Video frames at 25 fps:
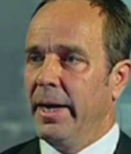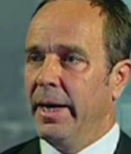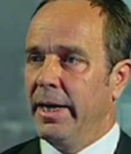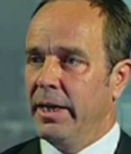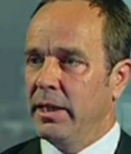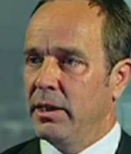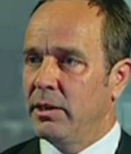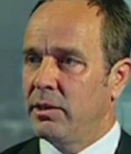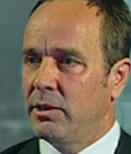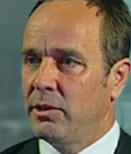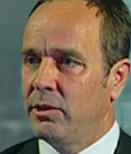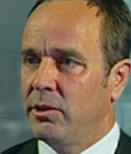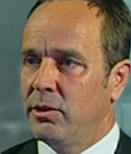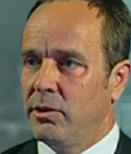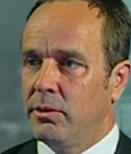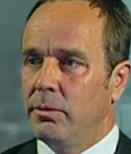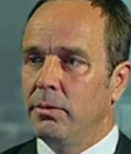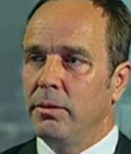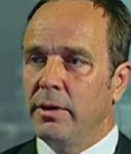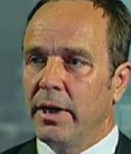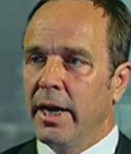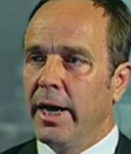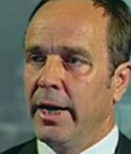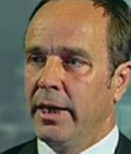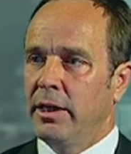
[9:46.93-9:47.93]
it's
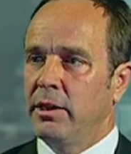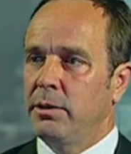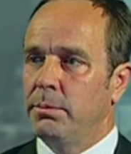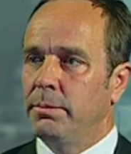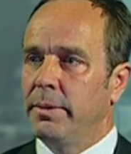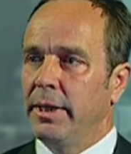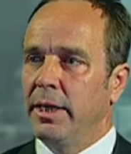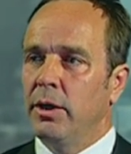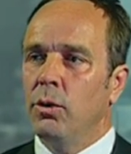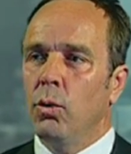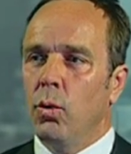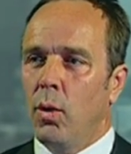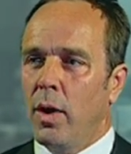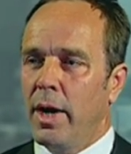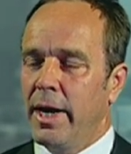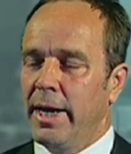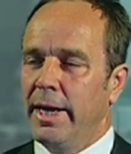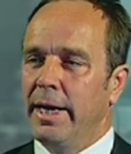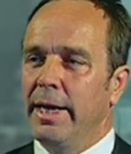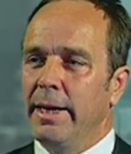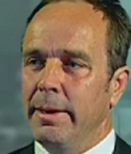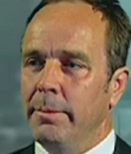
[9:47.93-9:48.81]
going to be quite